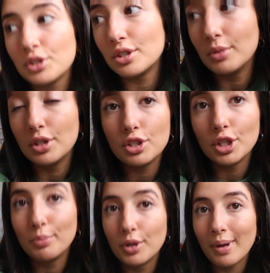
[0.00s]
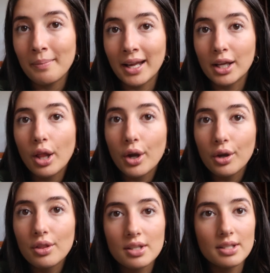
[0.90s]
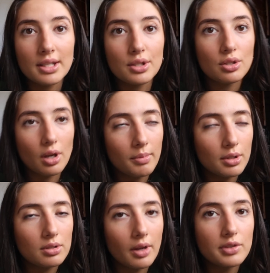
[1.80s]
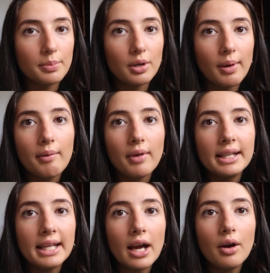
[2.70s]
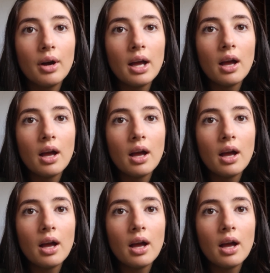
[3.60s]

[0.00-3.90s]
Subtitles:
watch some YouTube, put away my clothes because there's so much stuff to put away right now.